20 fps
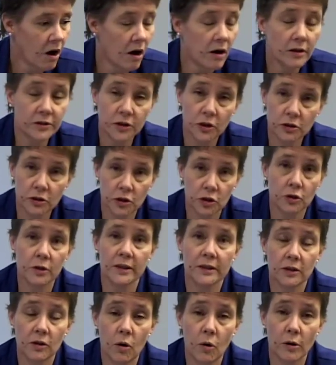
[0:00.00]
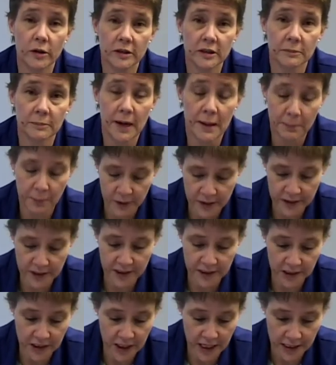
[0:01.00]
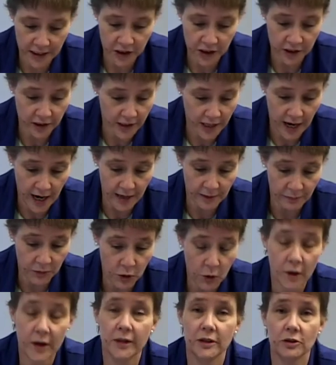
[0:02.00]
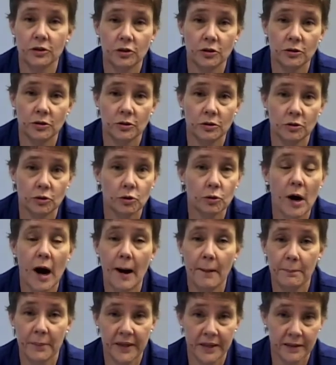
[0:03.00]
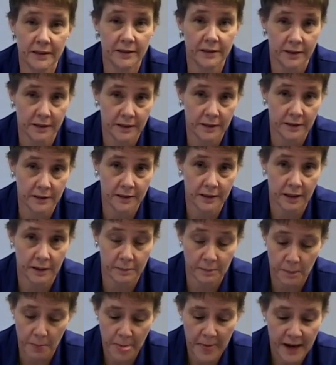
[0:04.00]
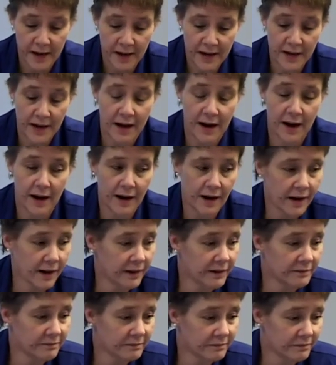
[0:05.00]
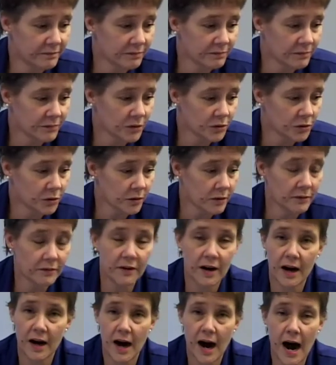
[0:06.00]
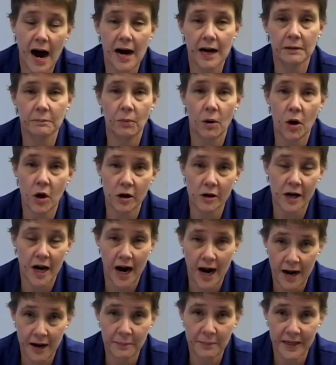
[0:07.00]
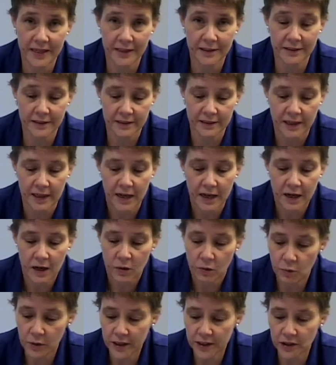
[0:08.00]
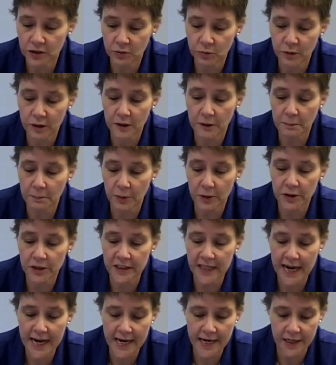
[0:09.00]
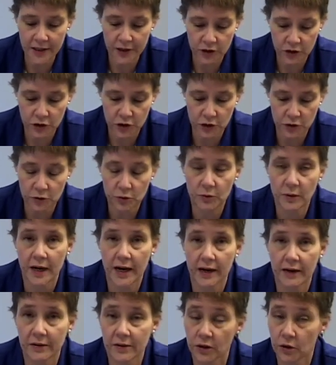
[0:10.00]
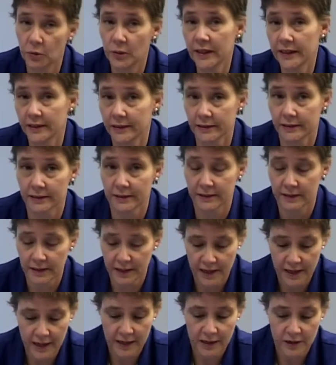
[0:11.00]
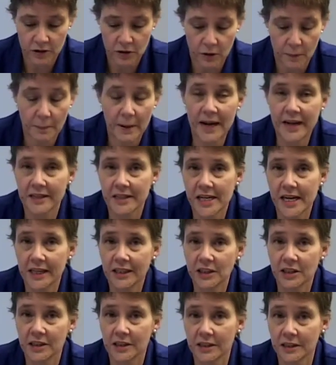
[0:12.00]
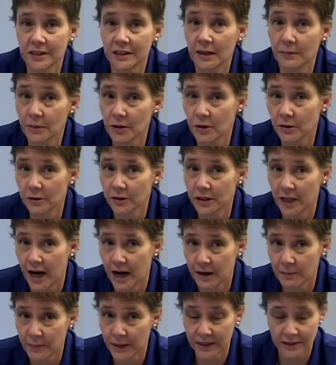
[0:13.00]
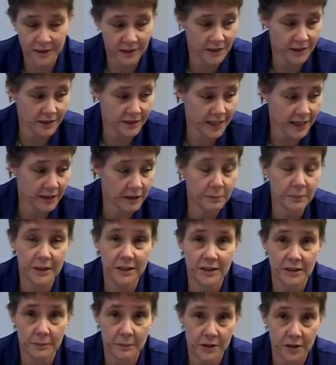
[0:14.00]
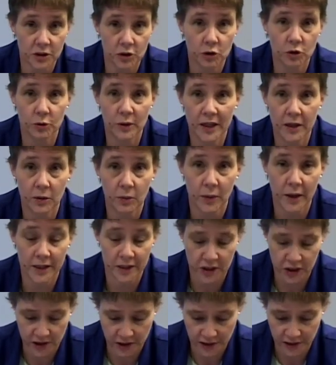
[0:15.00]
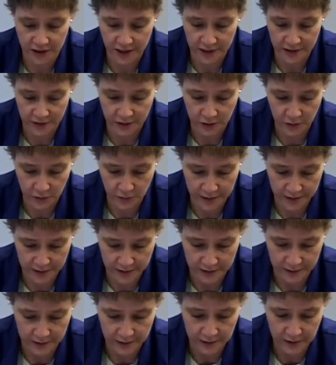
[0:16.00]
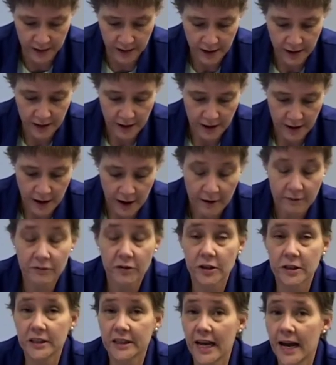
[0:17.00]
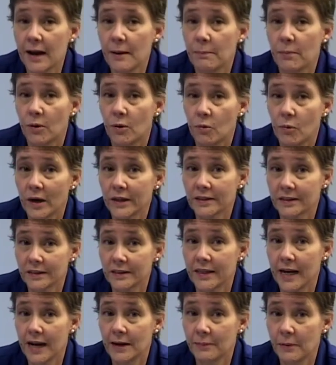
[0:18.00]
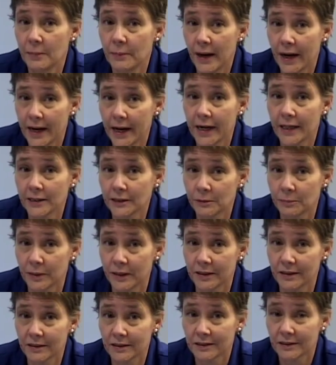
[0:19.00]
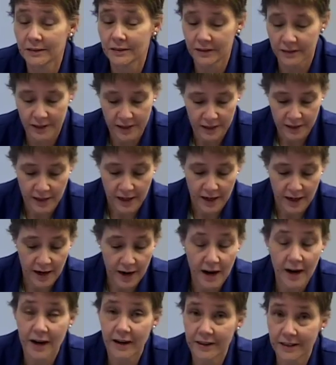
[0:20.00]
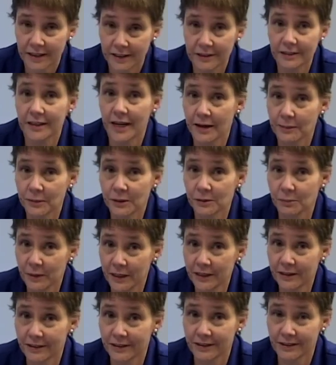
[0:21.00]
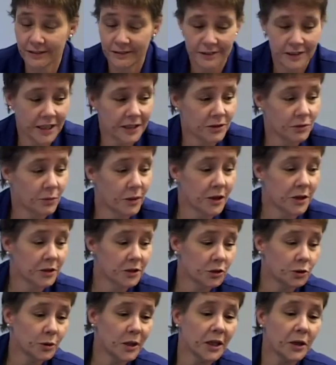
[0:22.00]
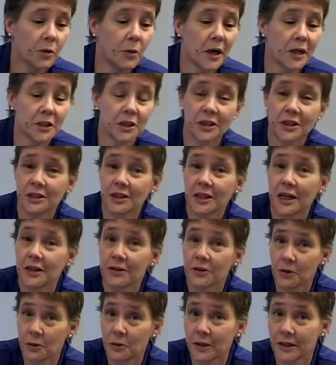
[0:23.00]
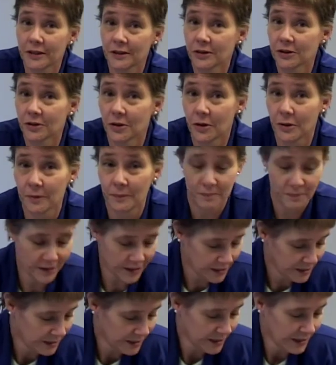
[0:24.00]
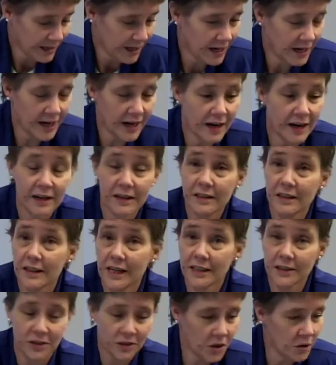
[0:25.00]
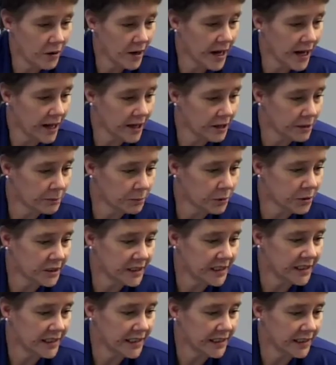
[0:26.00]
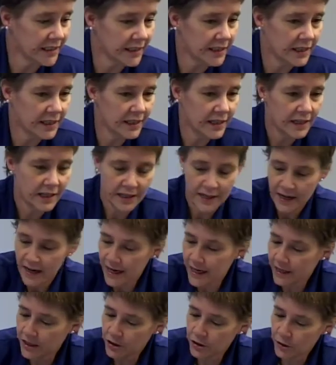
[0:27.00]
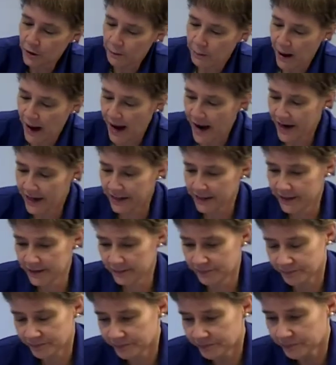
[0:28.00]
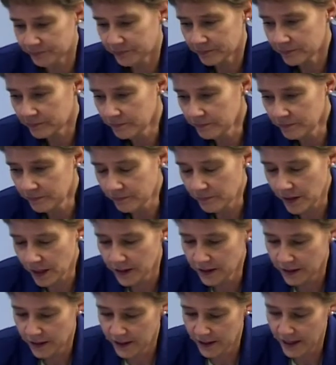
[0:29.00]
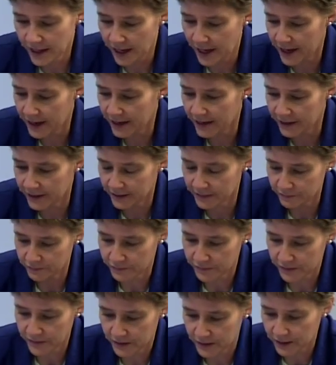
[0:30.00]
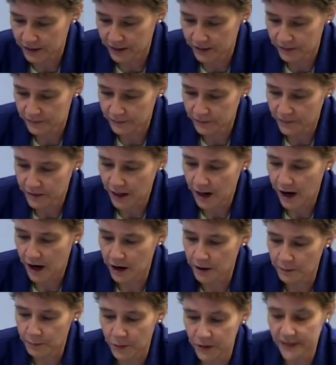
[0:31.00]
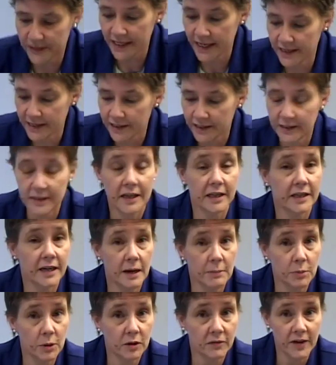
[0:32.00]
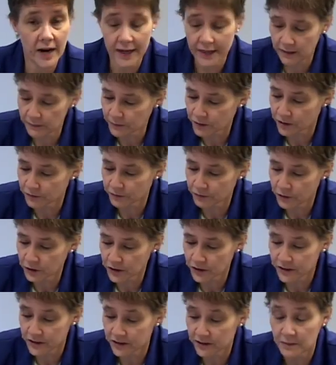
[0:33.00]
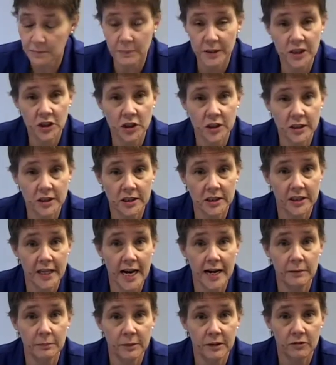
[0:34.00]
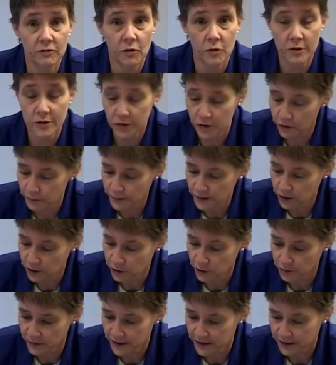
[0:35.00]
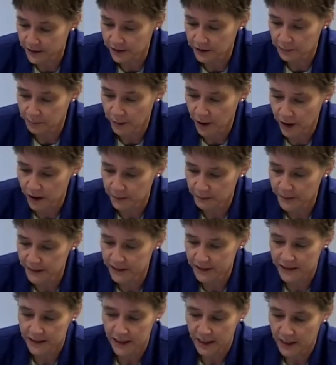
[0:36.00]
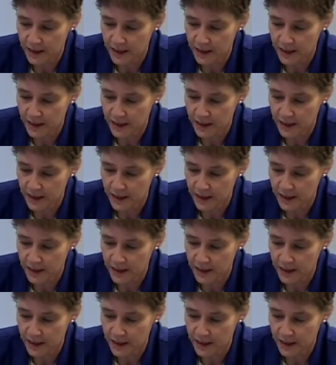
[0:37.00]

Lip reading: Also, during the course of my presentation, I'm going to drop in some sort of oddball comments which will pertain to the quiz. So pay attention to some of those comments because that'll be some of the trick questions on the quiz. For example, what's the name of my husband? His name is Milton. That's one of your trick questions the quiz. So let's go ahead and proceed. In your packet are presented a number of items. The first is the mission statement for the Human Services Department.